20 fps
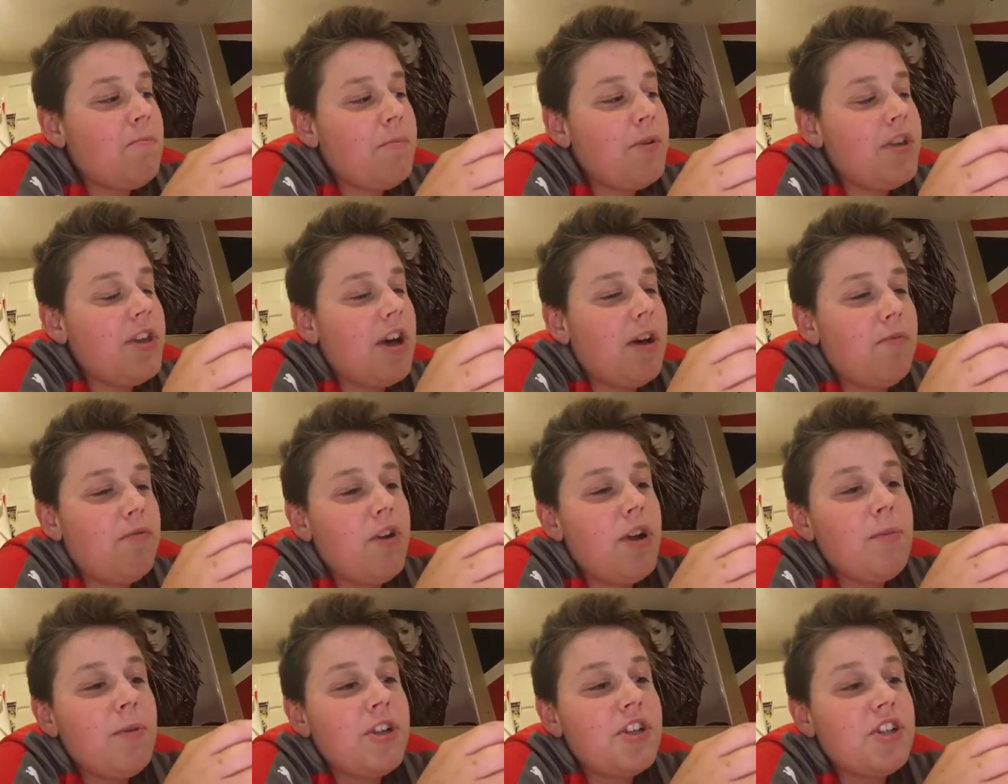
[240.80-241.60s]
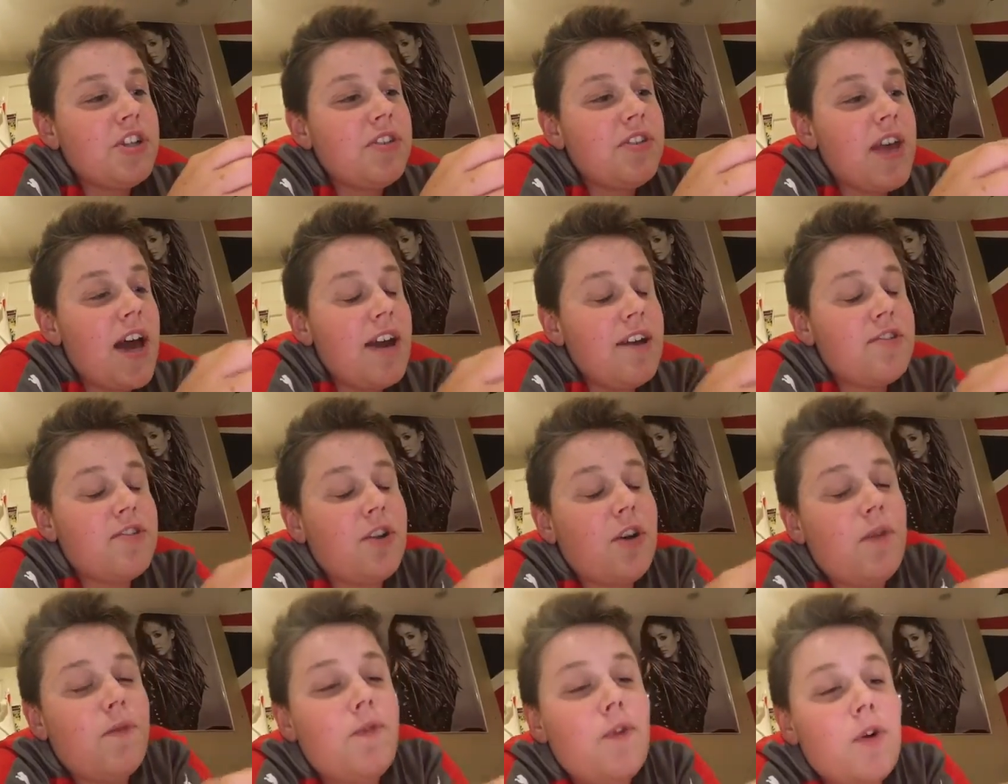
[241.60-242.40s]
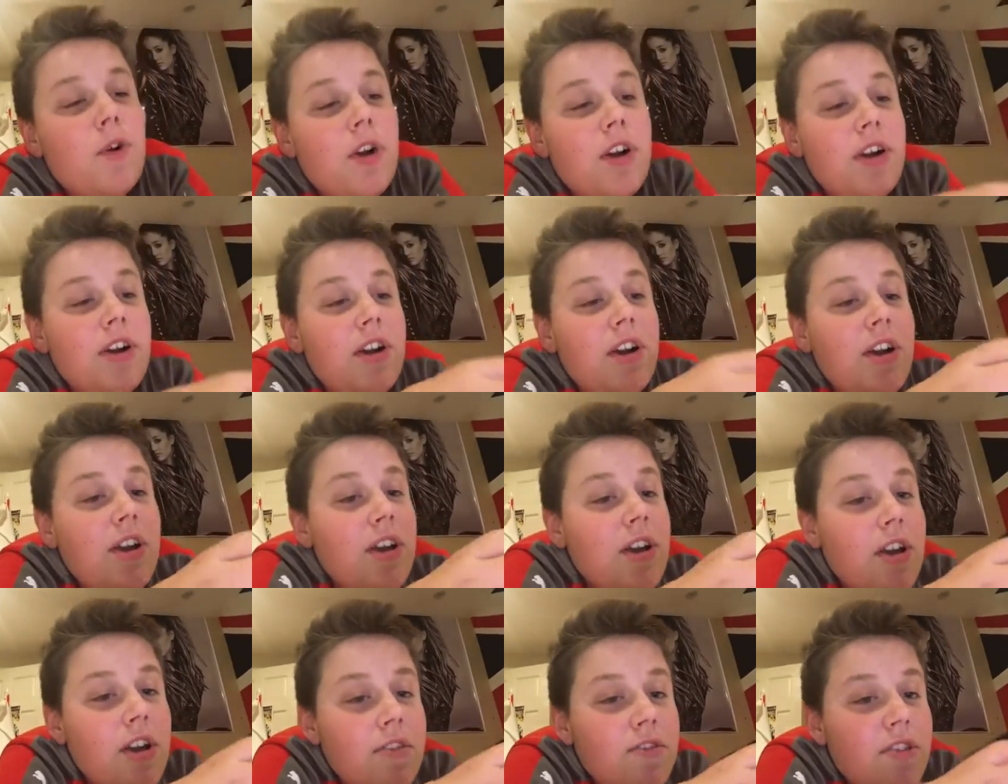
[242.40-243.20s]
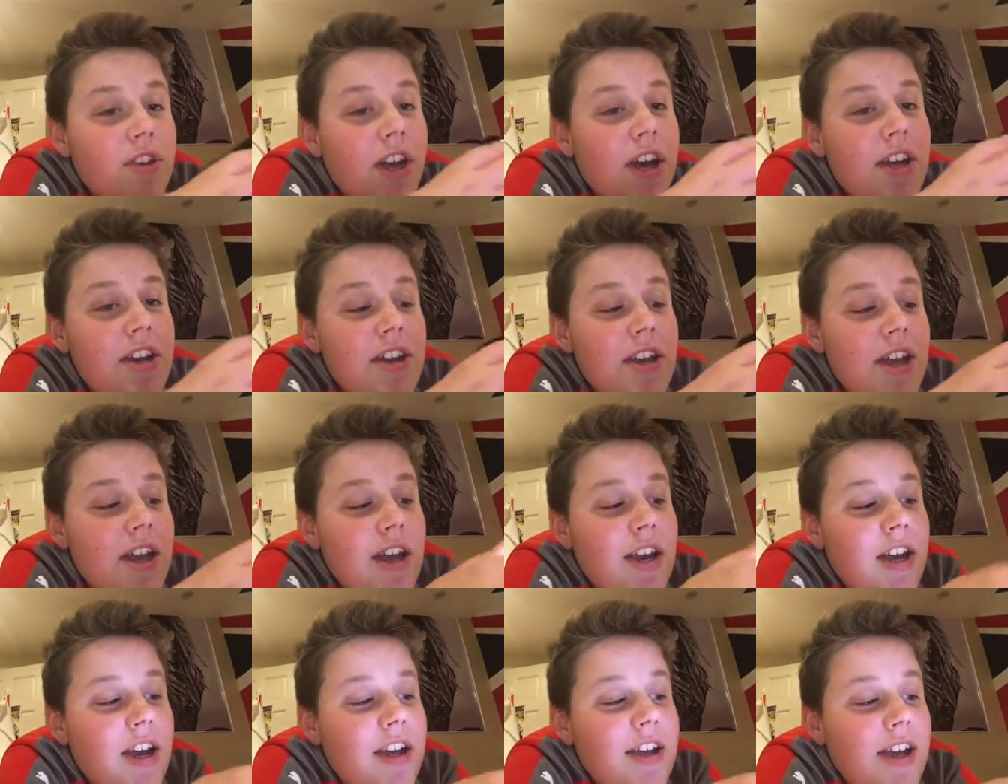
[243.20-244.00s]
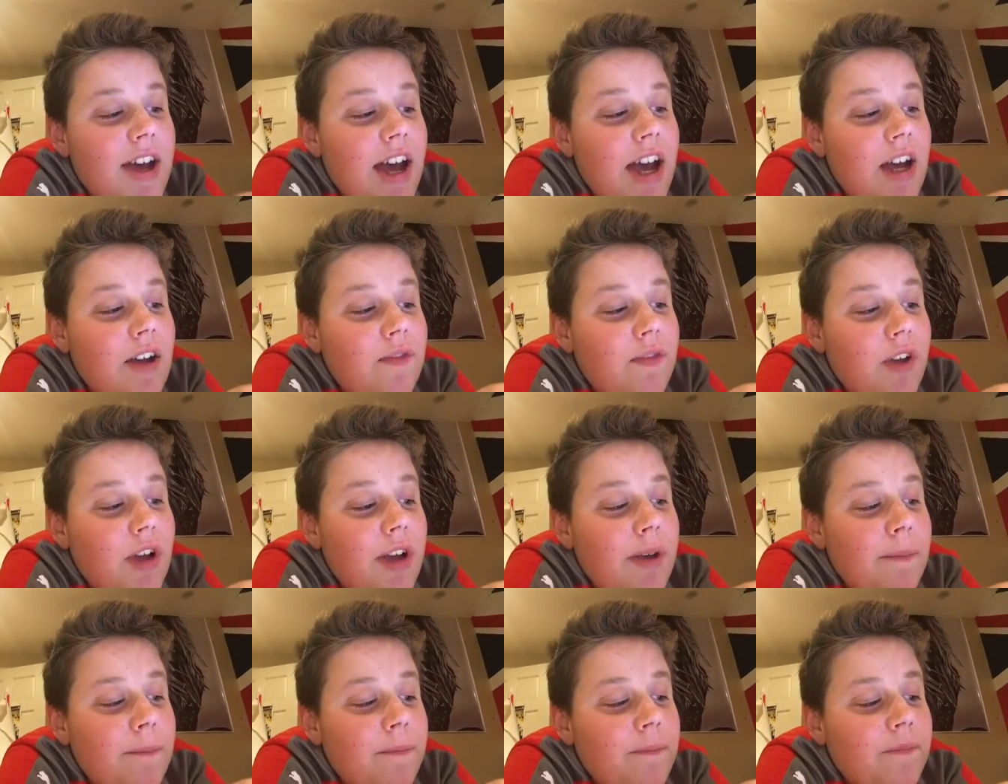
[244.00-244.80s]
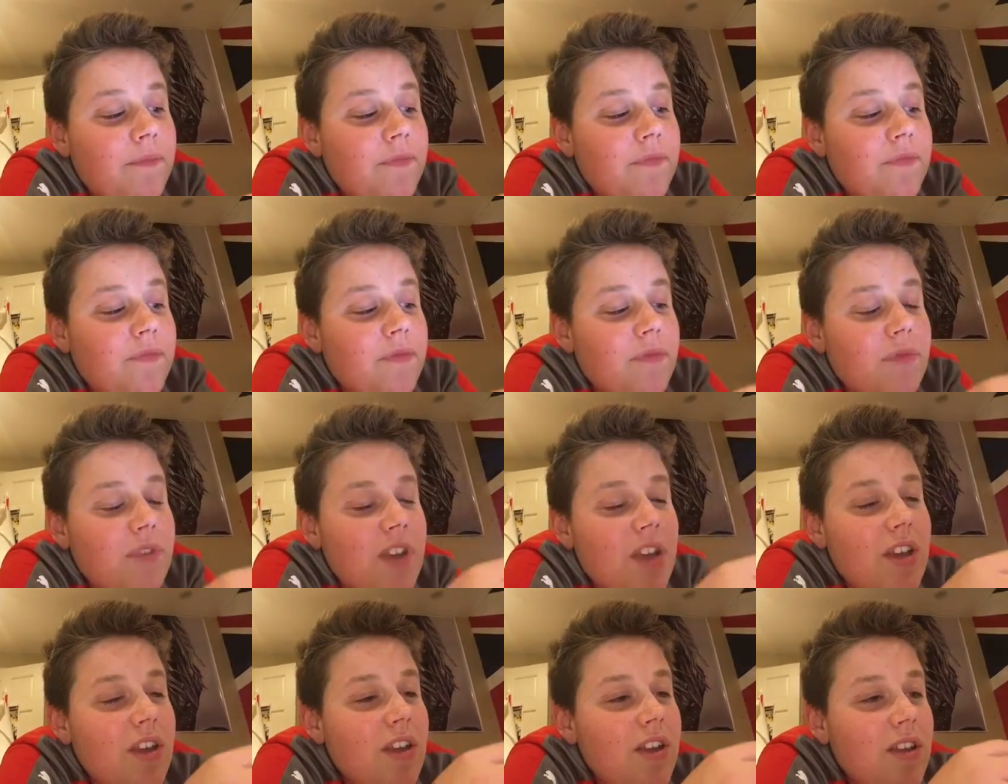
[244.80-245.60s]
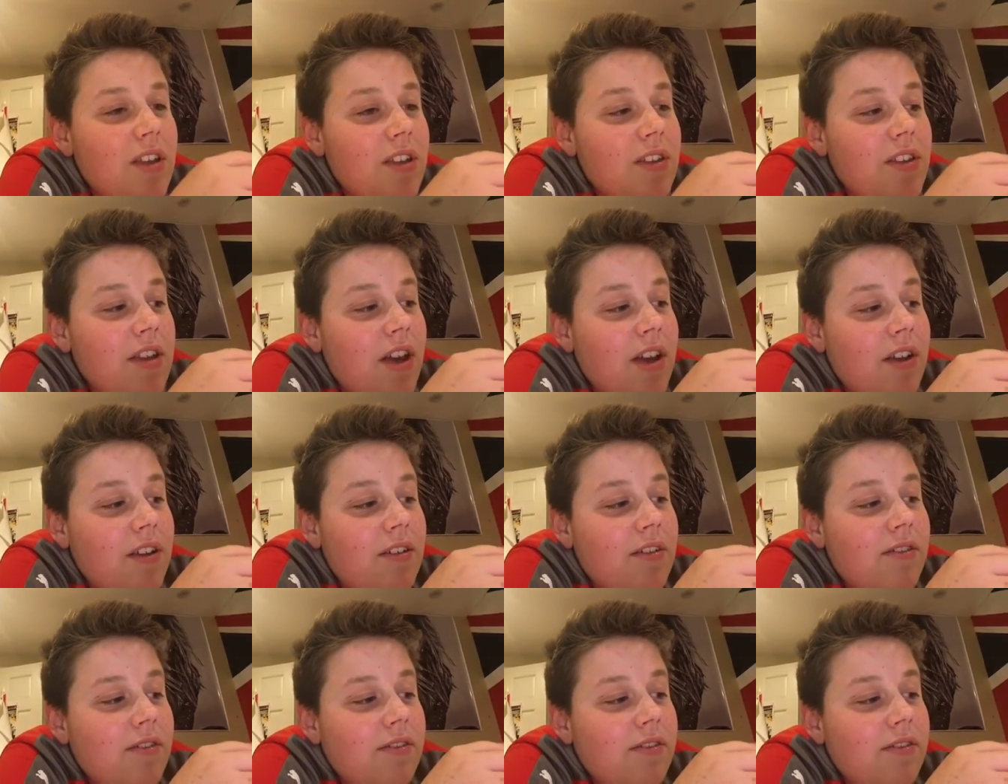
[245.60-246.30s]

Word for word: but yeah, pretty much that is all for tonight. And I have um, yeah.